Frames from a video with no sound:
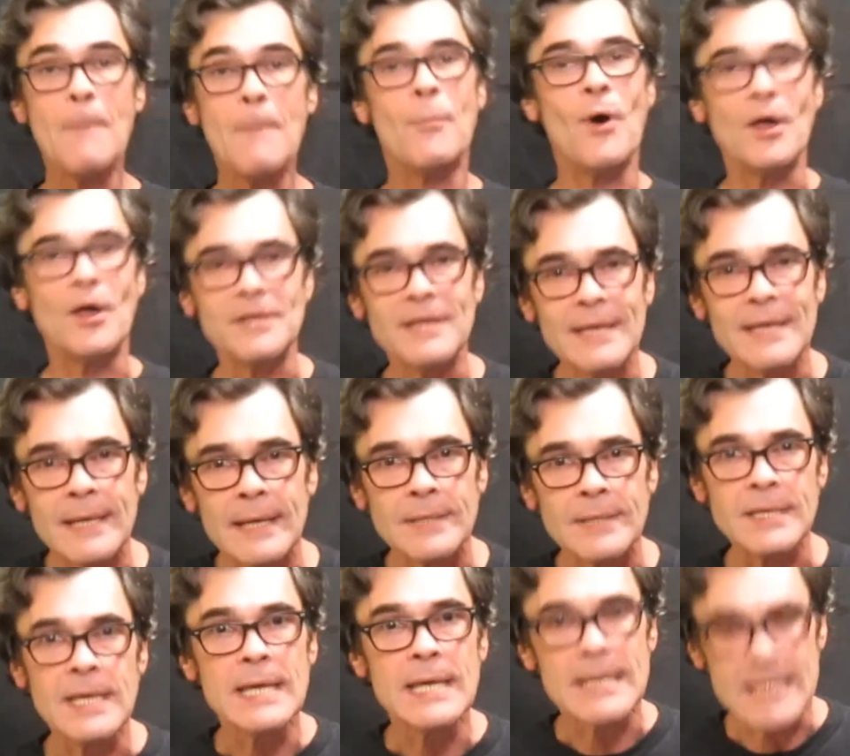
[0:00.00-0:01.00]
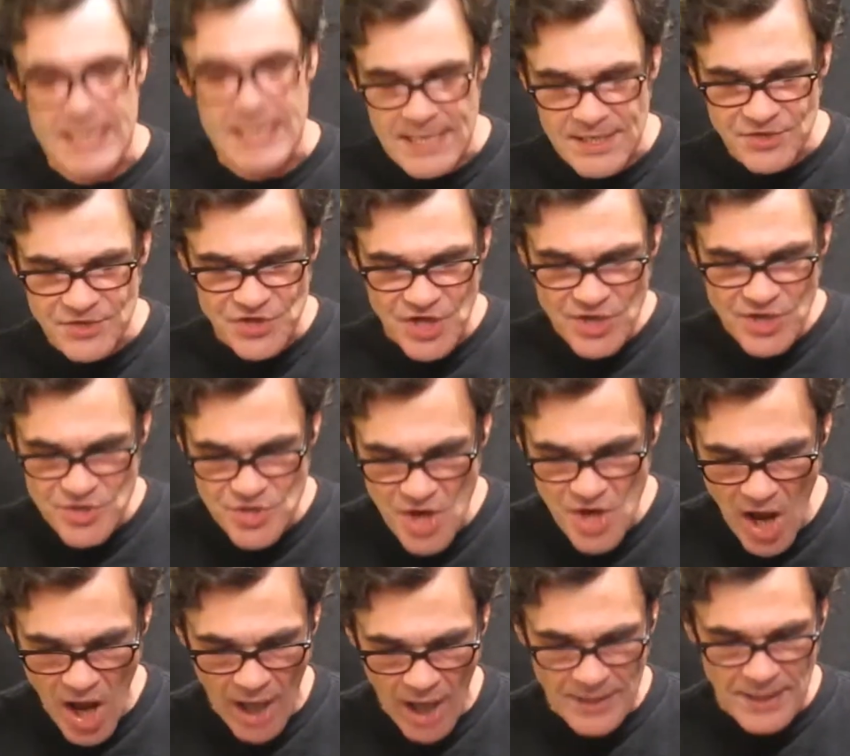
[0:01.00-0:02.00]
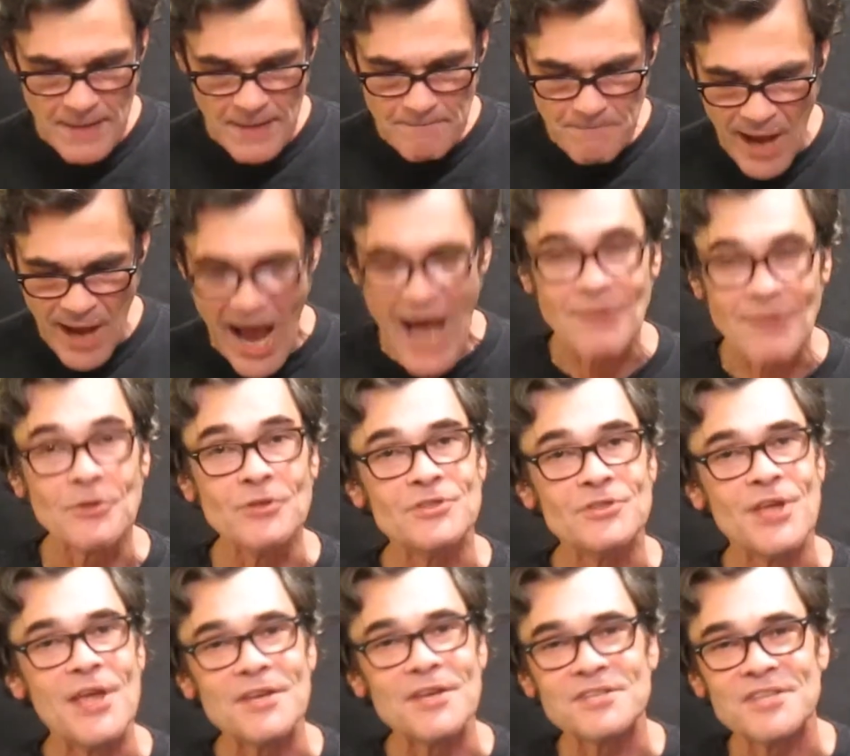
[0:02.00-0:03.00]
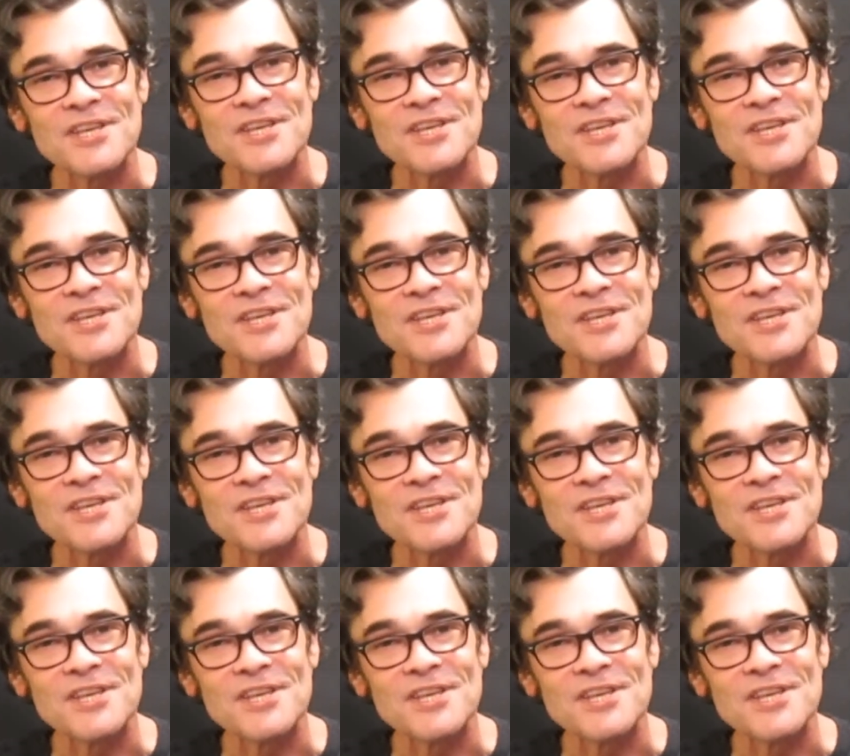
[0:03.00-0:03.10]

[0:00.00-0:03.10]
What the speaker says: But it is not politics.